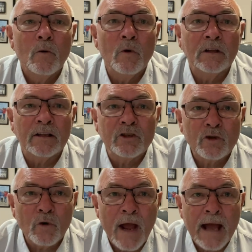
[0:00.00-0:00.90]
will
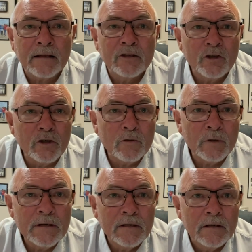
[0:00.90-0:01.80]
attract
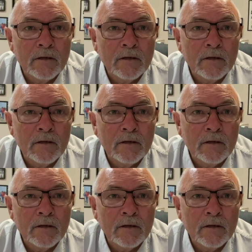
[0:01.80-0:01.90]
children,